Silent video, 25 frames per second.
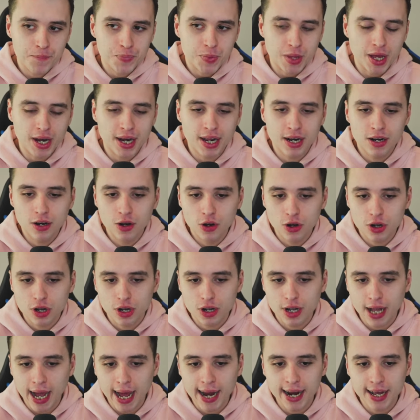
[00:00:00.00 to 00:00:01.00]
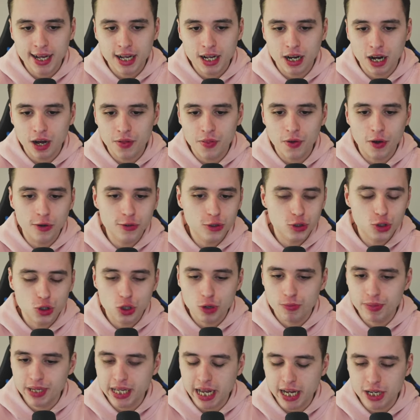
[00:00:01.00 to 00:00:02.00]
and then look at Gallagher, those two
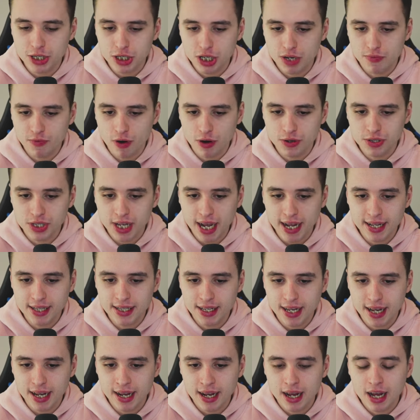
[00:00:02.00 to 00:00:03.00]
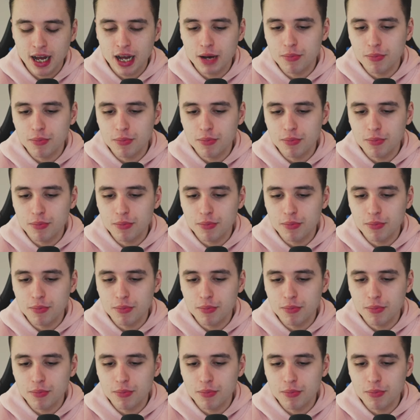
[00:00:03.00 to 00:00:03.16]
potentially rotating.